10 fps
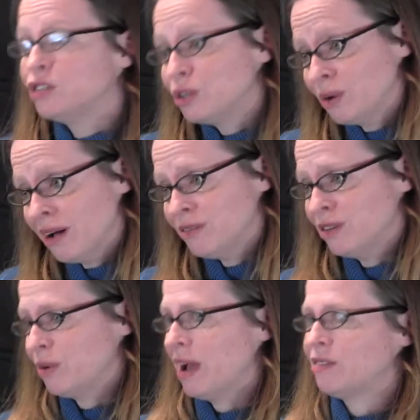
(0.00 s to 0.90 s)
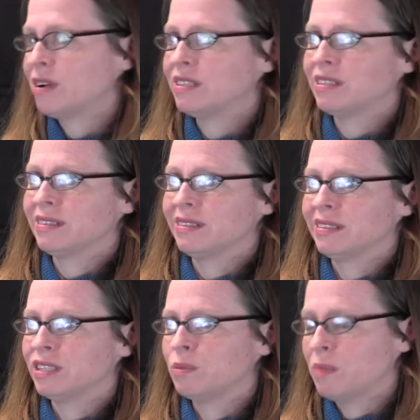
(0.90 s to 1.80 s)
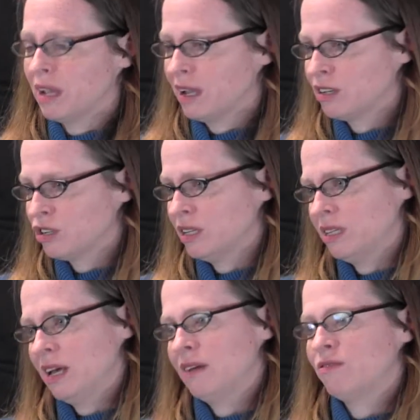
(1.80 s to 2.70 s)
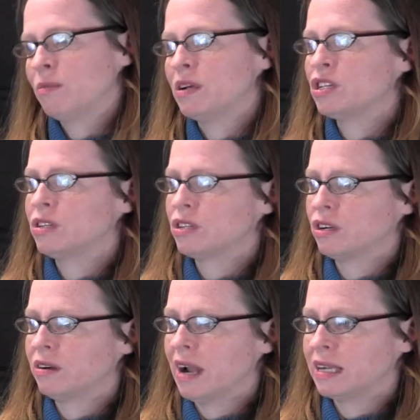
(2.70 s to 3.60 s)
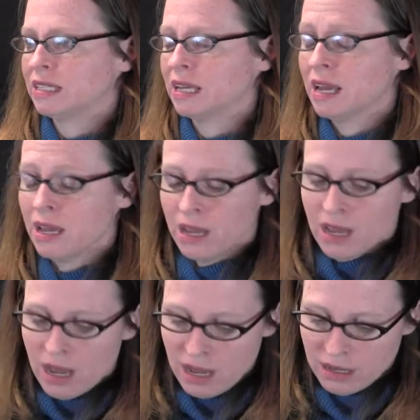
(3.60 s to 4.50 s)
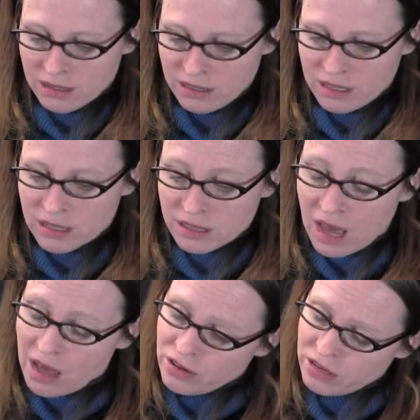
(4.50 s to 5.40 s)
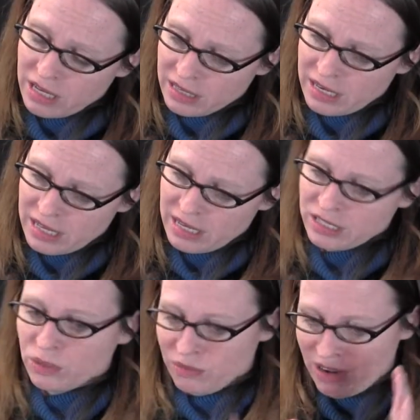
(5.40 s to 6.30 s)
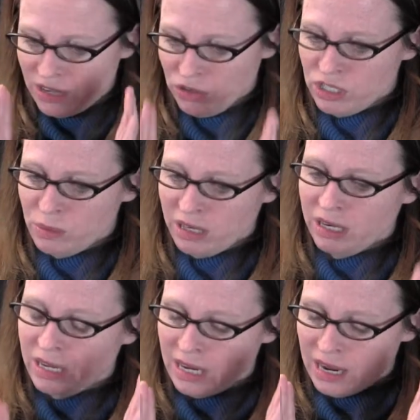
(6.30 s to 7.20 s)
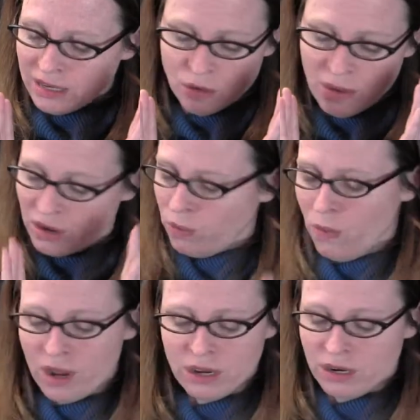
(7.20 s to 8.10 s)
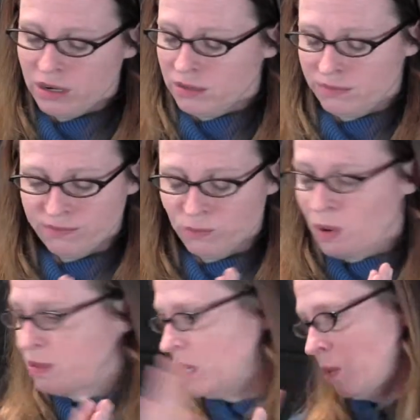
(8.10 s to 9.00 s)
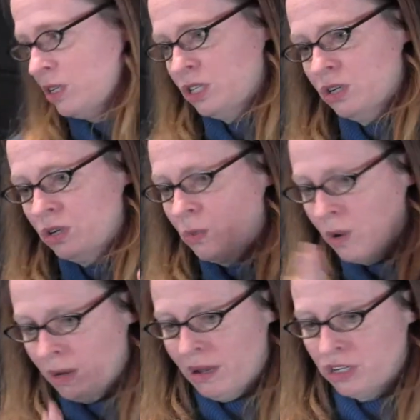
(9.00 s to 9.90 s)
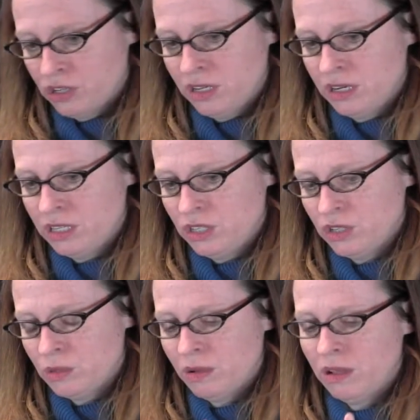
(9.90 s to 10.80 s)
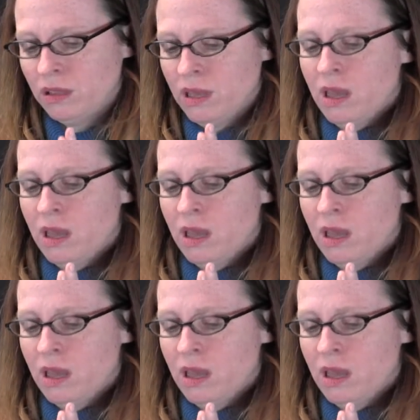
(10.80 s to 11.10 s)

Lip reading: Do you have the new address? Just making sure that that information is correct. The other thing that I think, so we've got usability. No matter what your website wants to do, you want to make sure that it's usable.